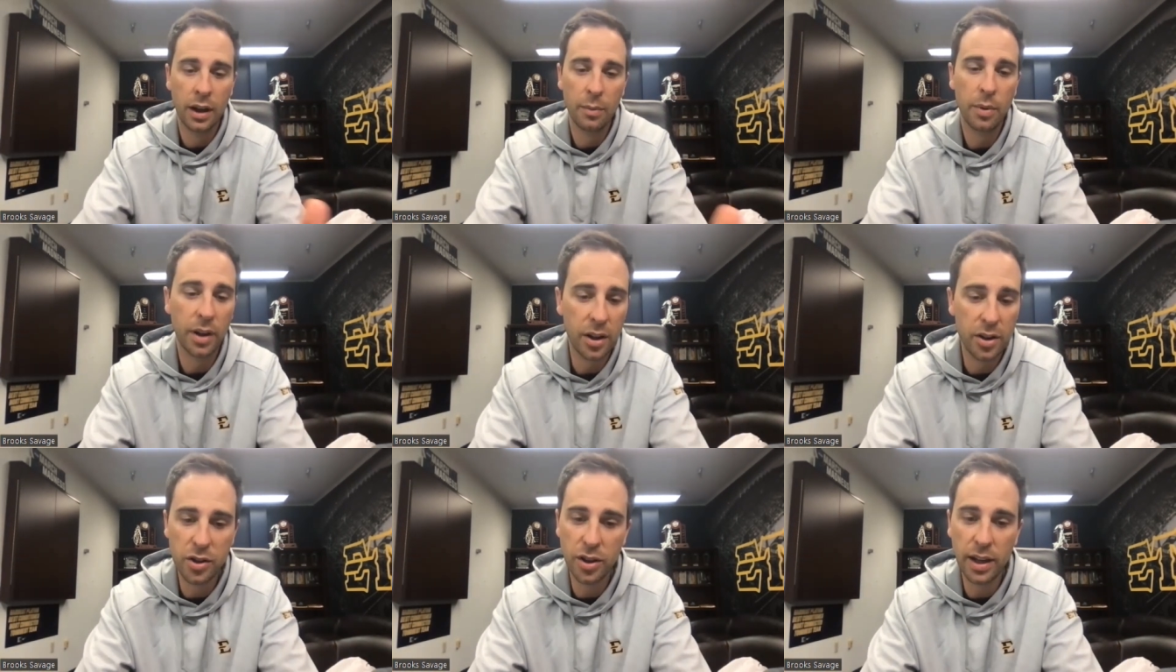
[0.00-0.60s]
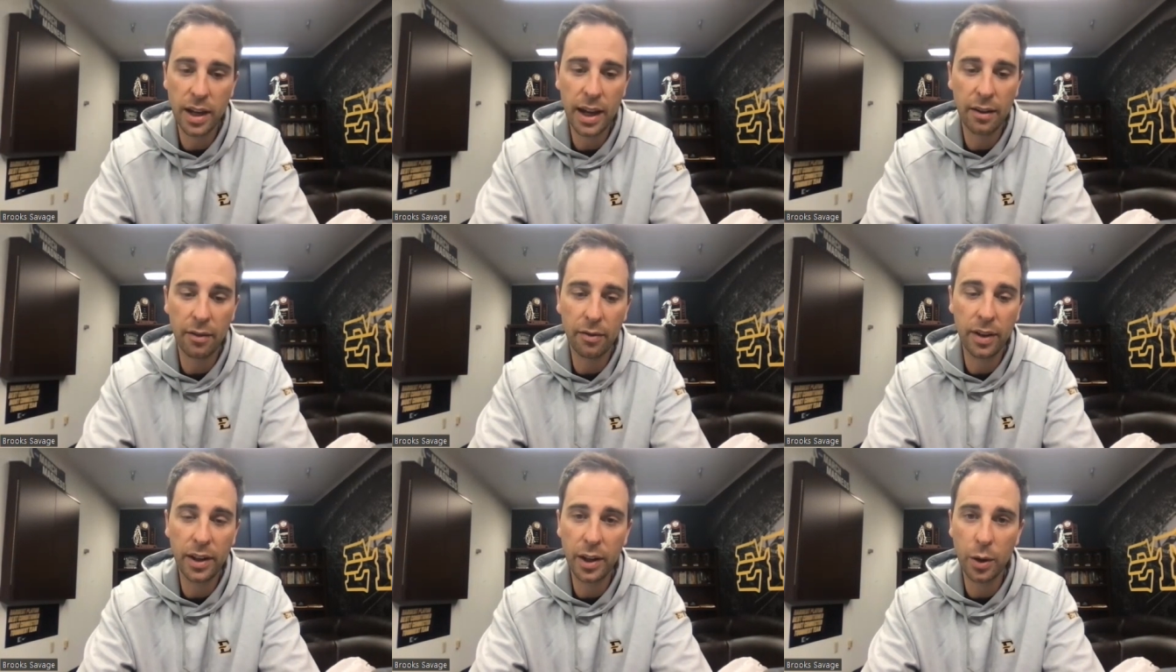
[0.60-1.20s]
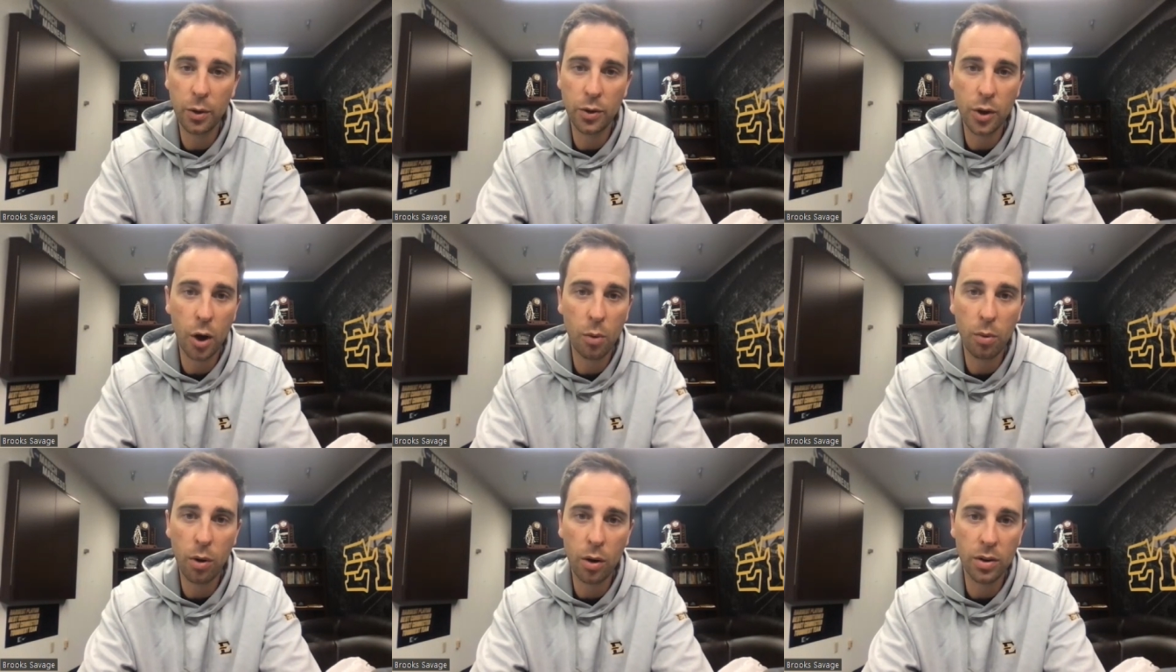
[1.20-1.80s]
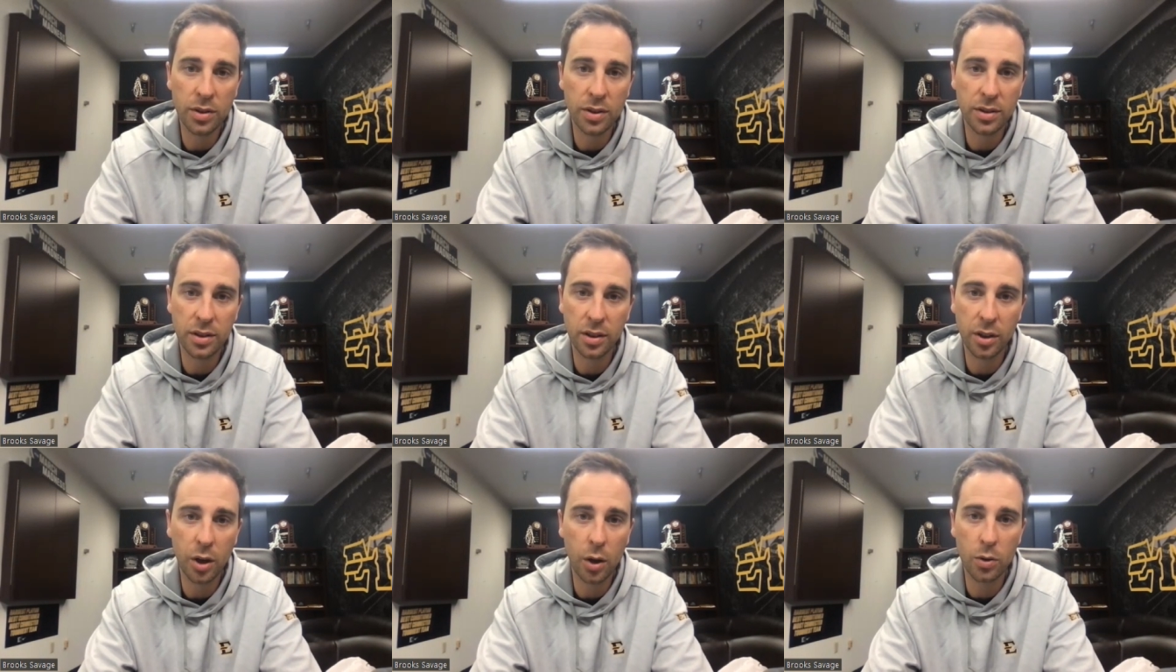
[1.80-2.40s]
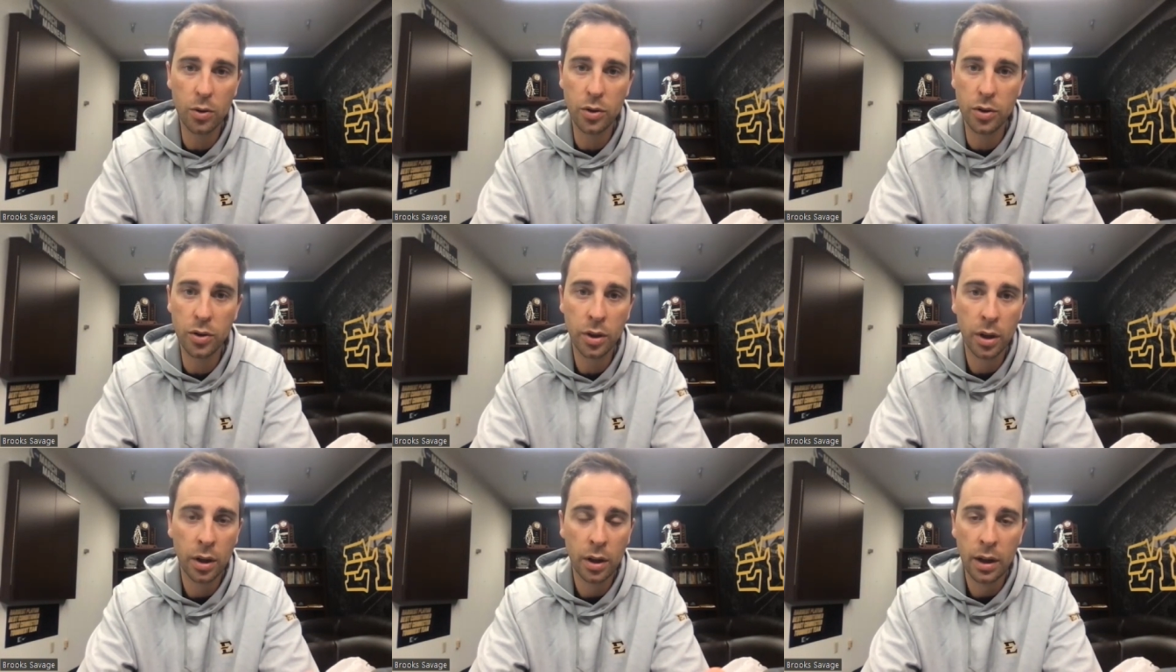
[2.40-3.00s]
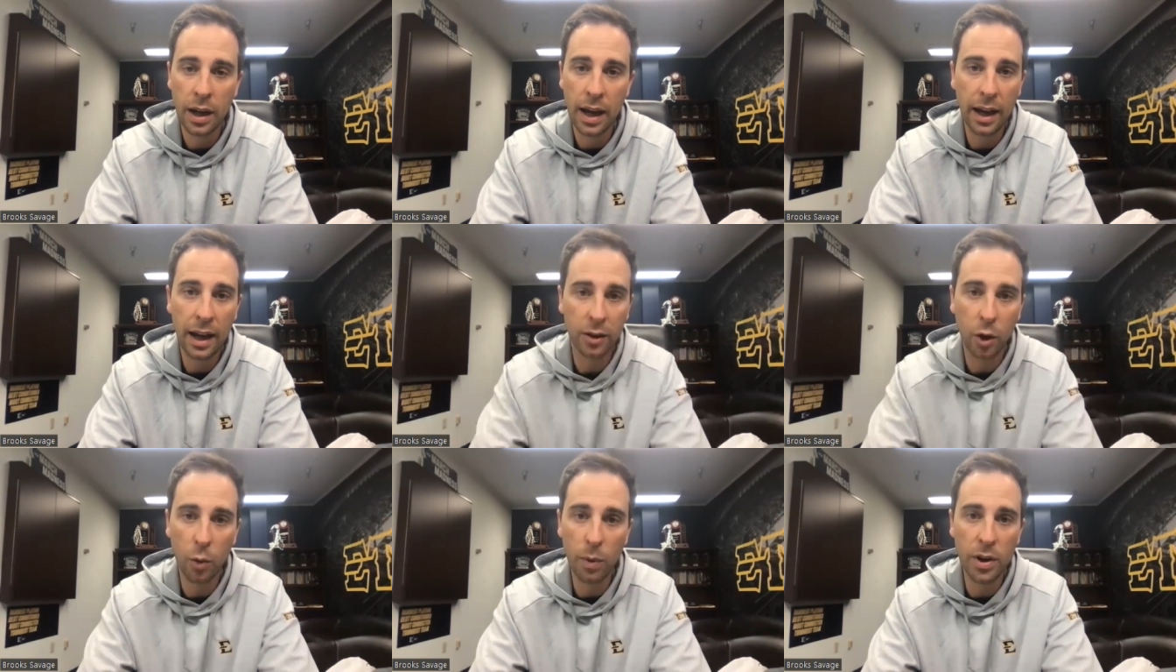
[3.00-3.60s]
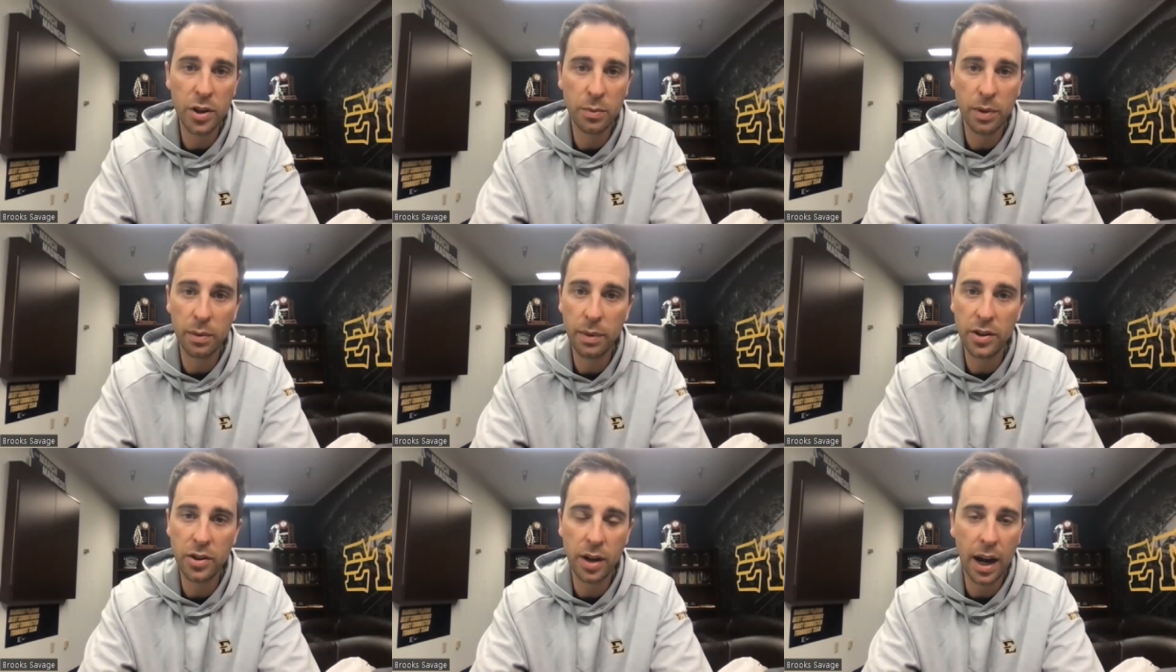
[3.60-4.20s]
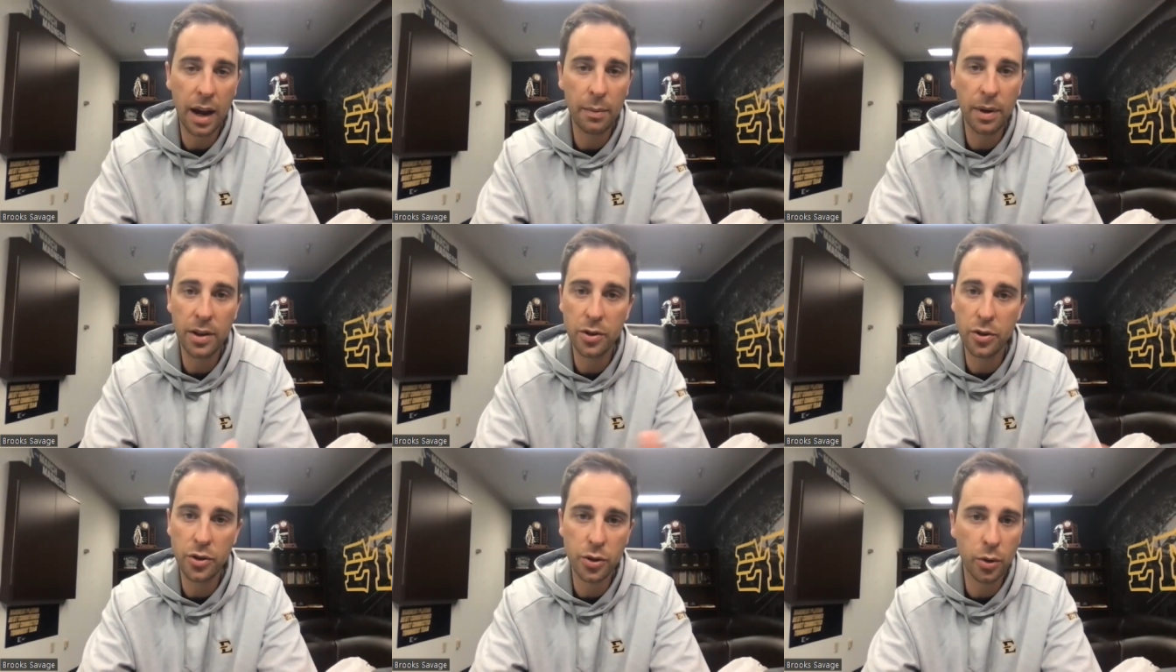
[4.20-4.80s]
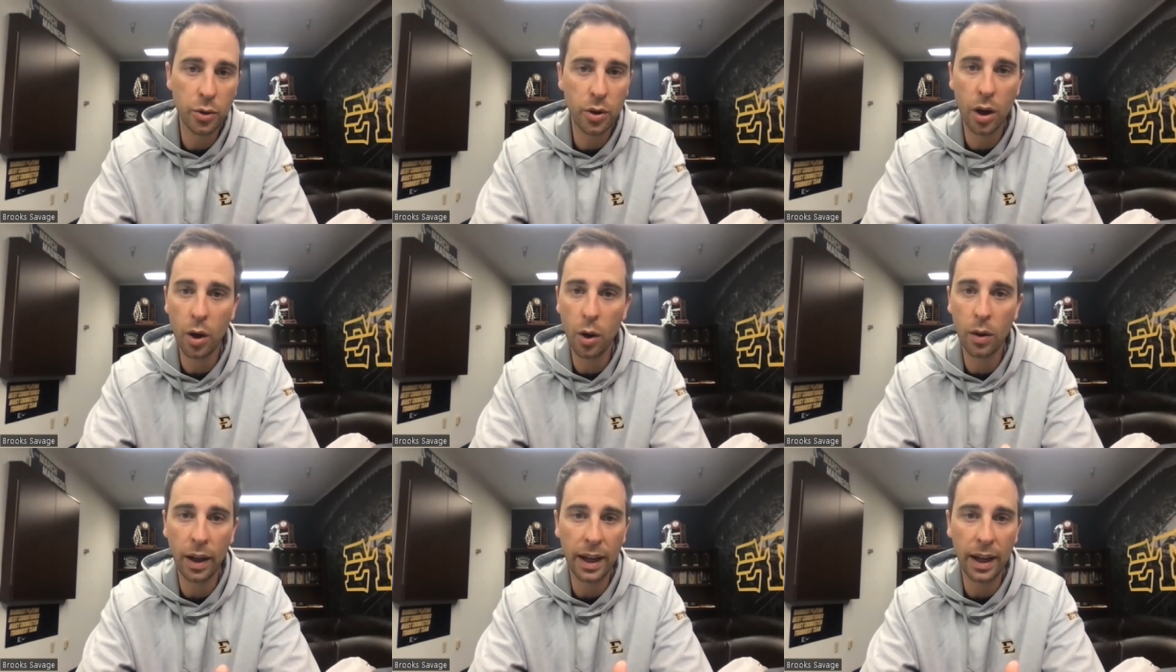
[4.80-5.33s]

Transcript: been a GA, a video adobo, assistant coach at low major, mid major, high major, JUCO.